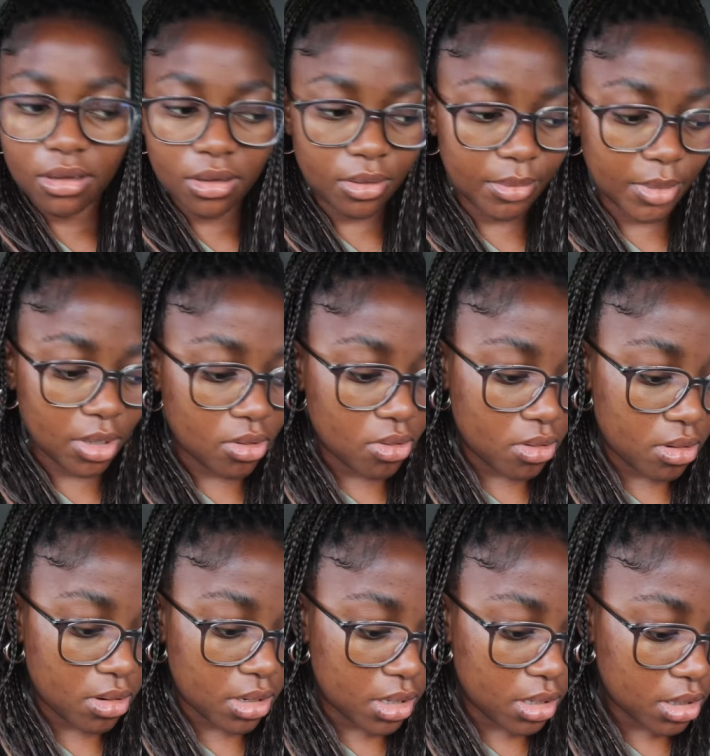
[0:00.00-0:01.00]
Oh
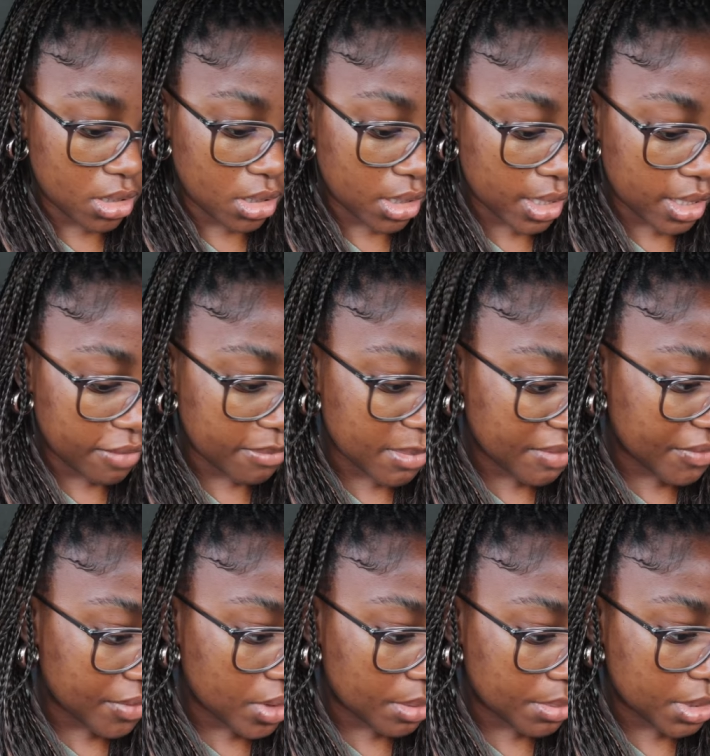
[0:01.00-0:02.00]
god, I think I left my
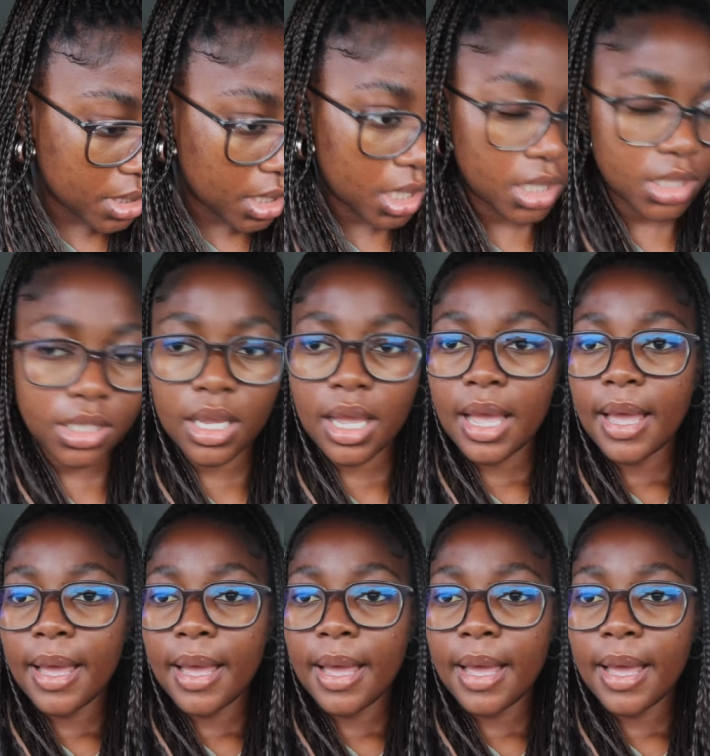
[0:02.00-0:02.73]
phone upstairs.